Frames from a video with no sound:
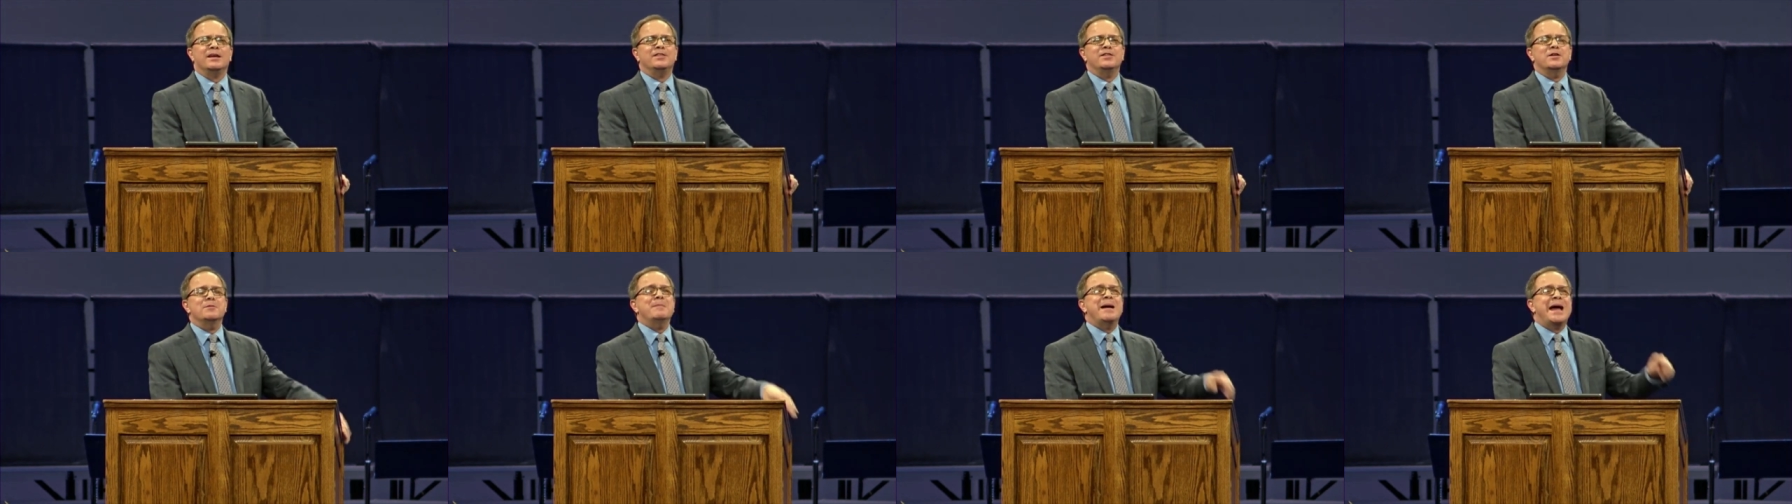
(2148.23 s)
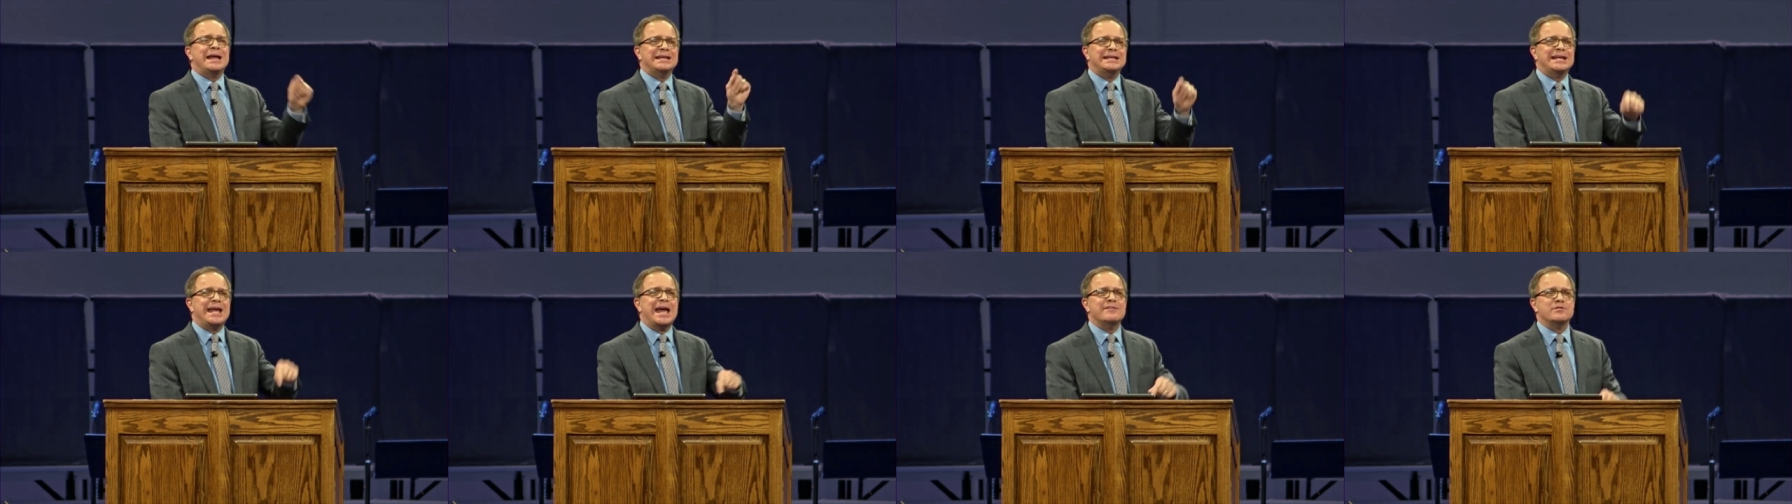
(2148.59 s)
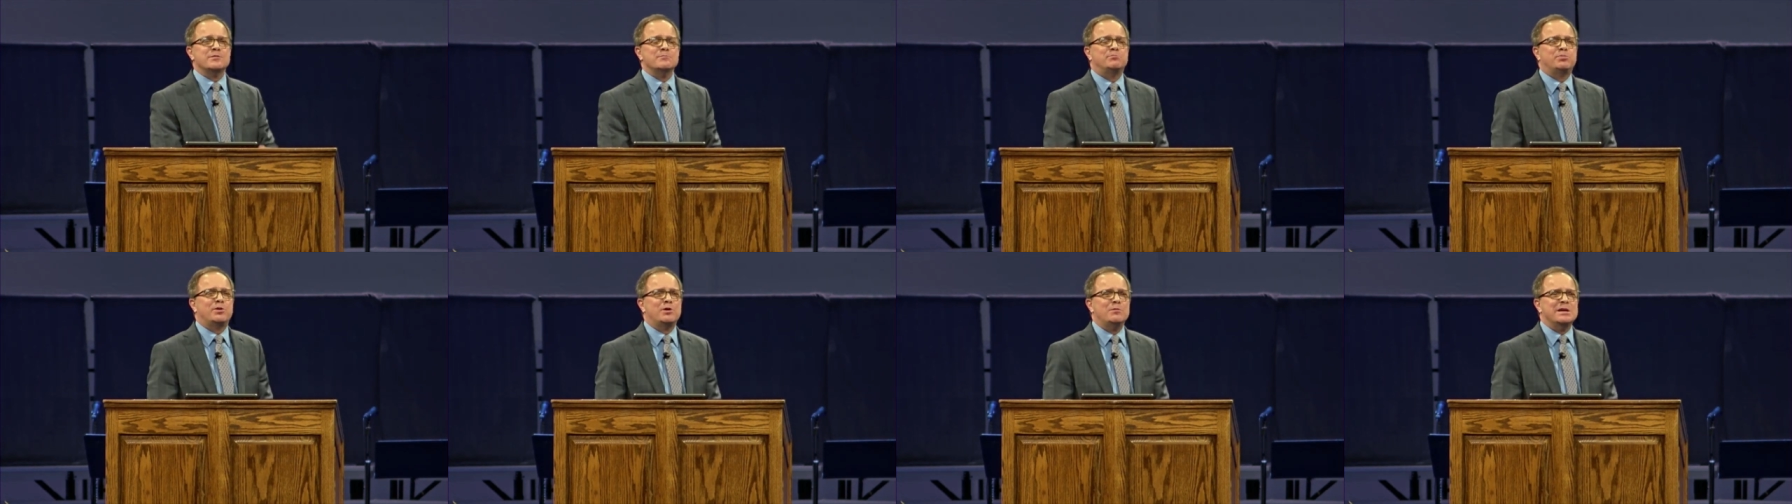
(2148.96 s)
The man gave
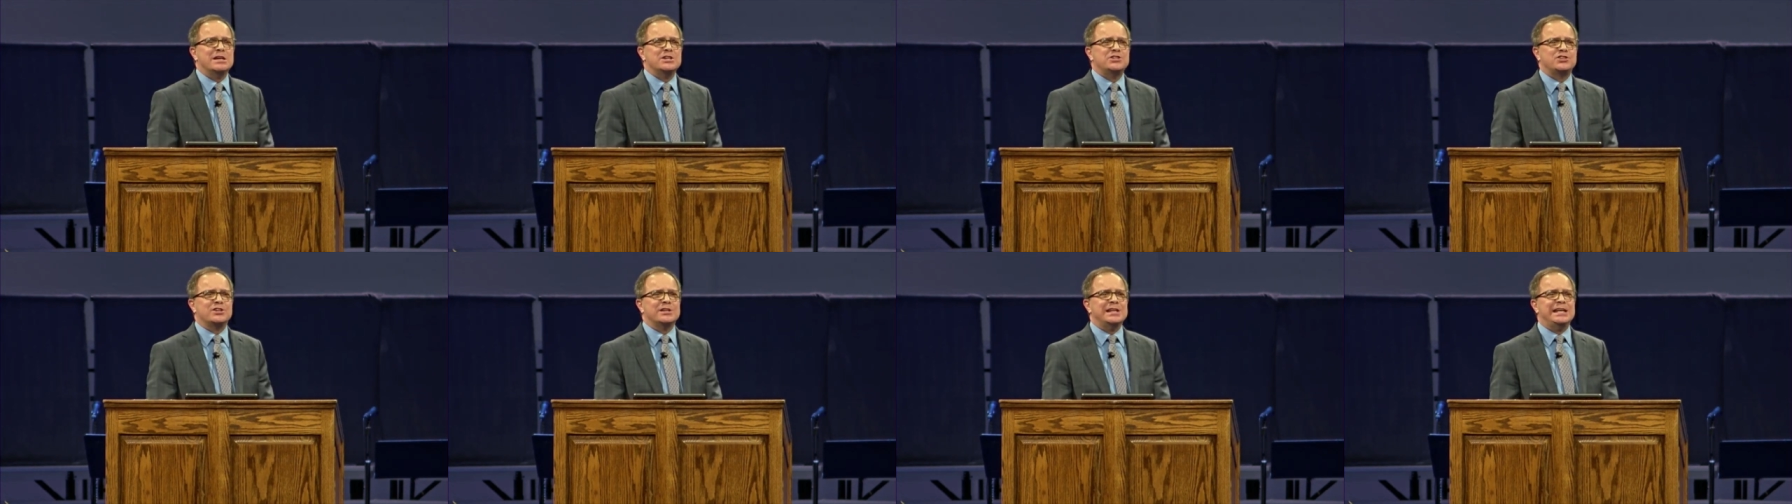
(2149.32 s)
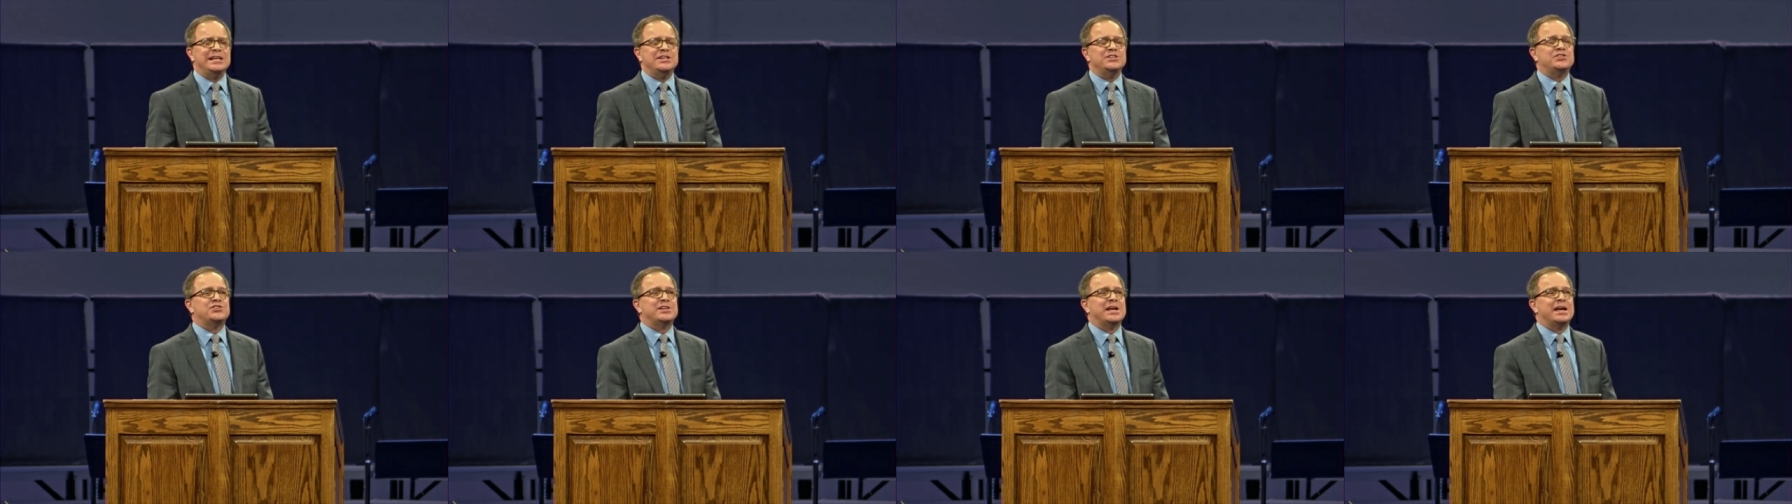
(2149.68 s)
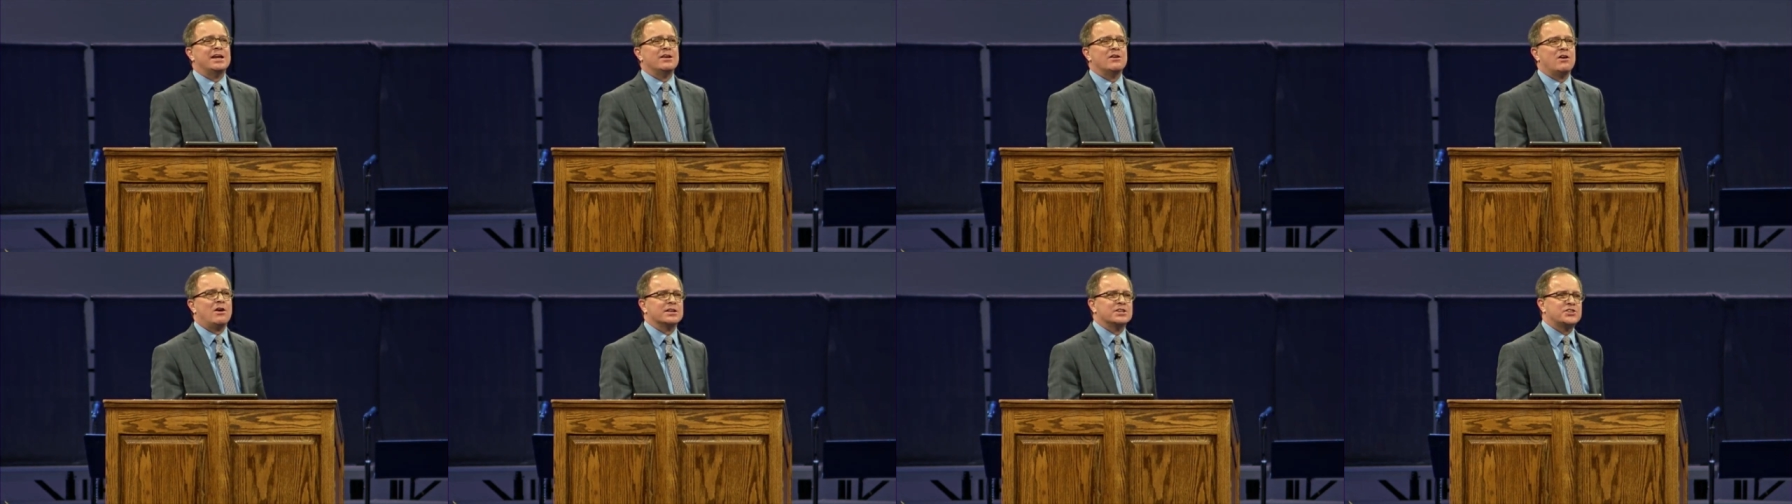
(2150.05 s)
him permission. He
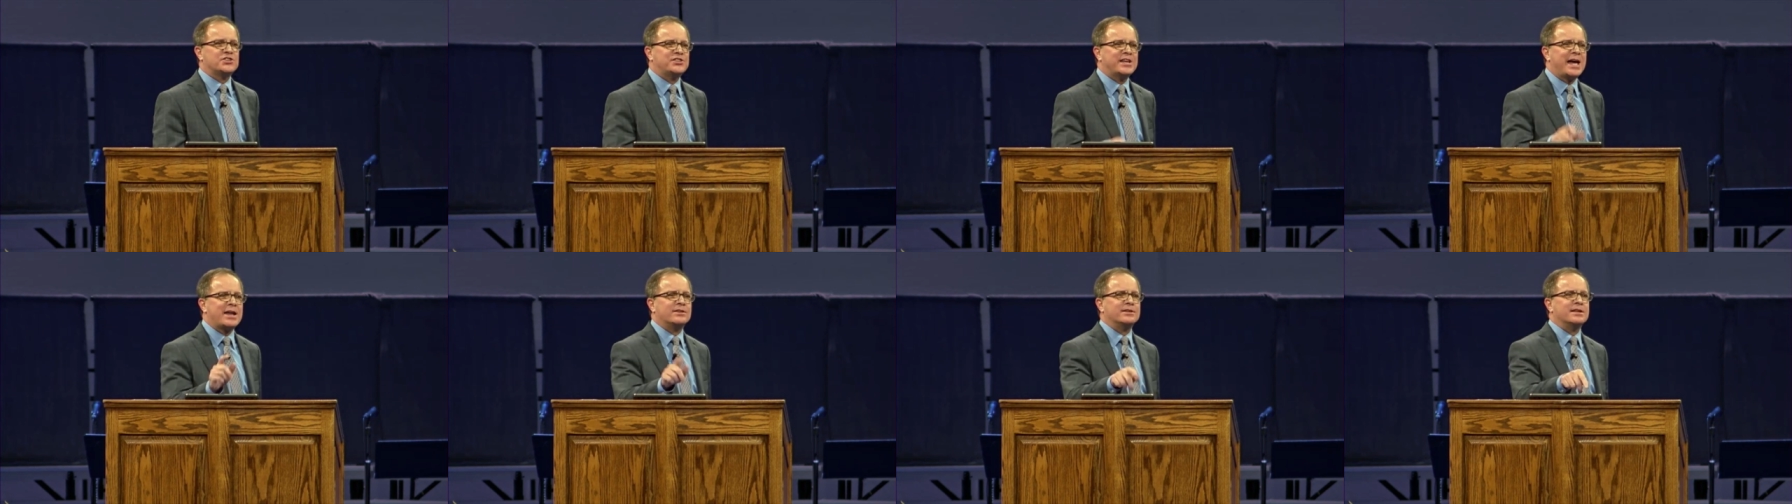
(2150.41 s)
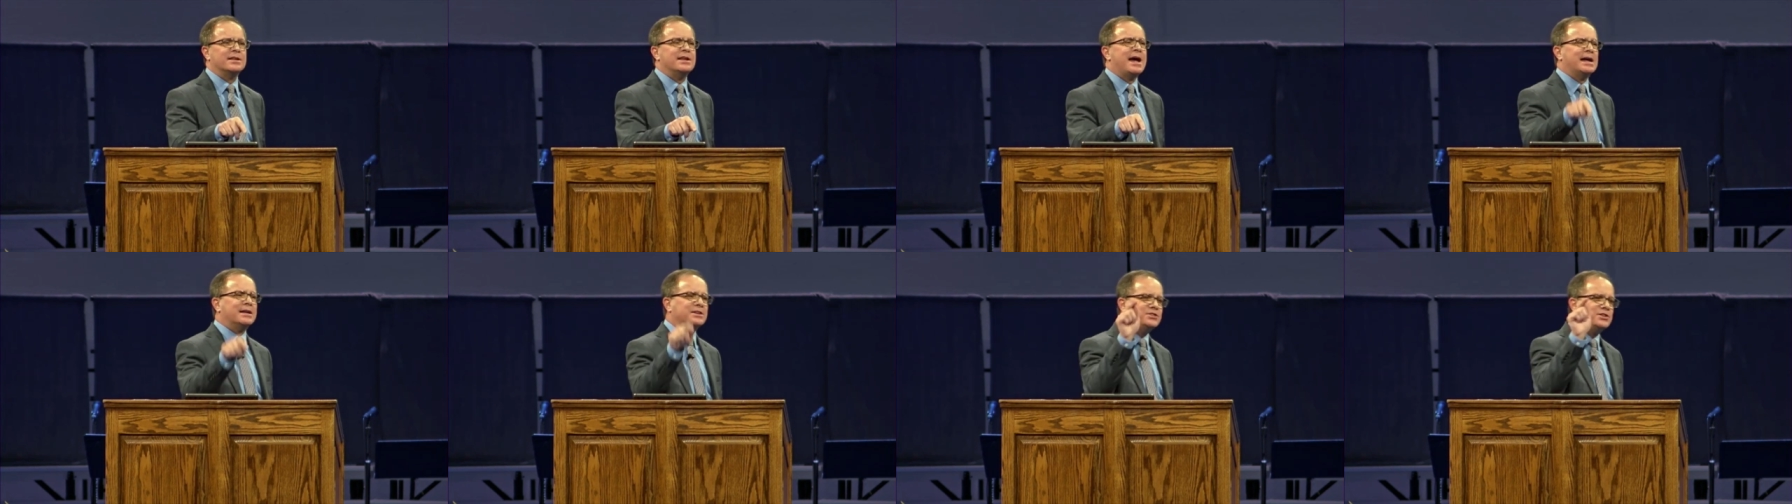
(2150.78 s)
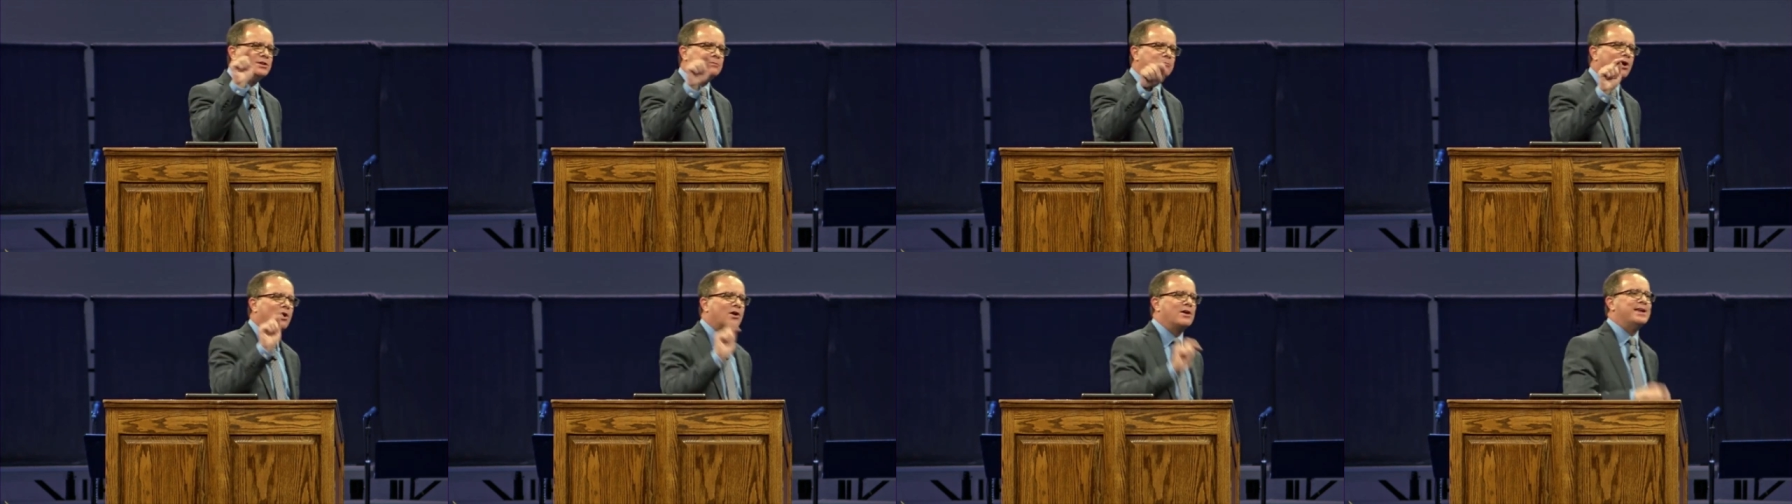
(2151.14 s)
said on a Saturday night,
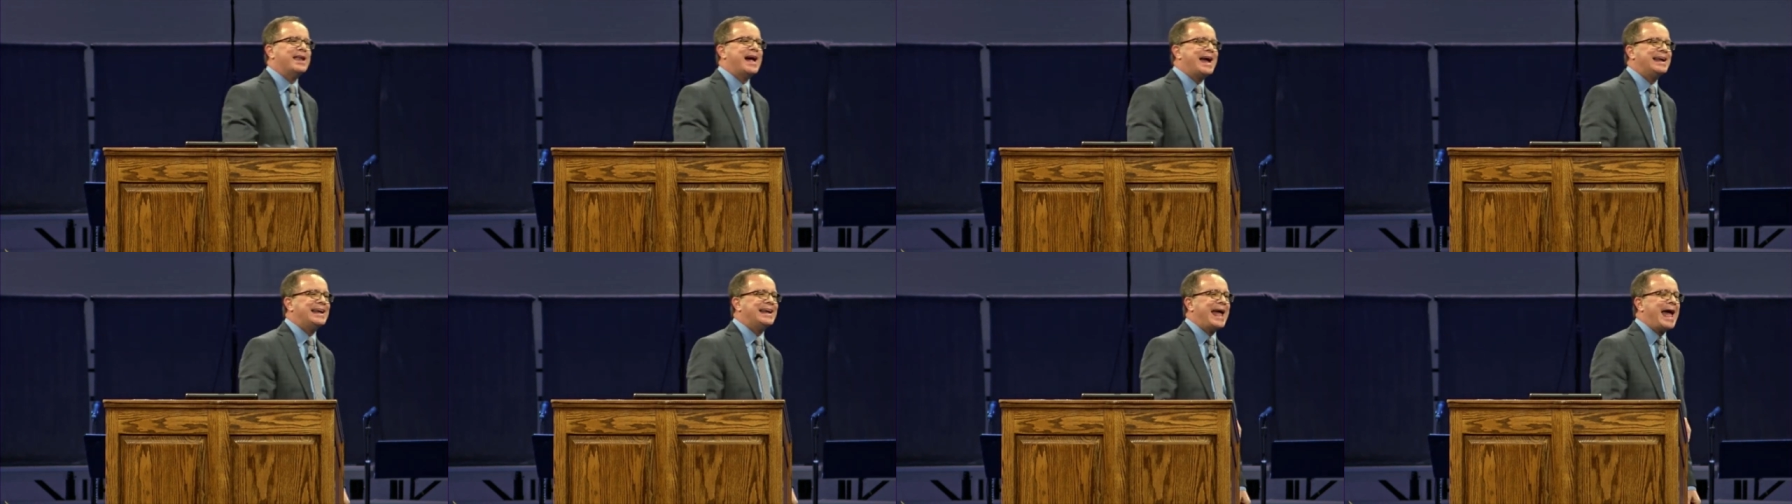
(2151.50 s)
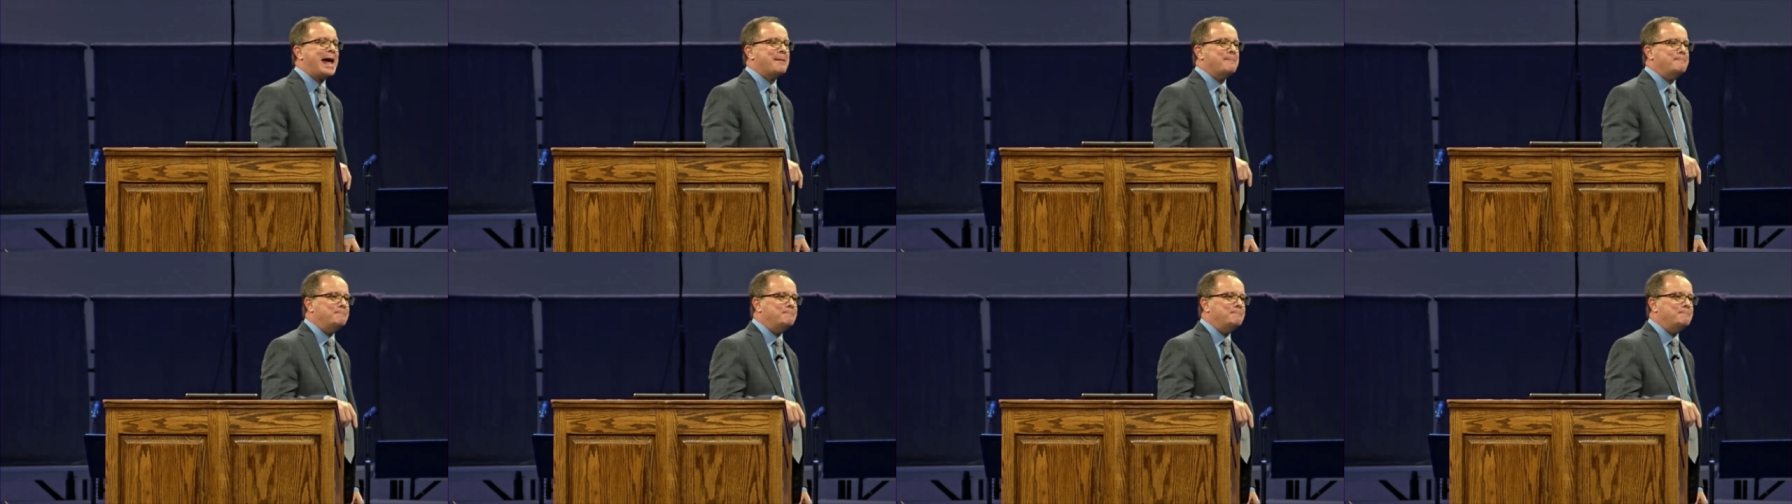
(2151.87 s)
tomorrow night at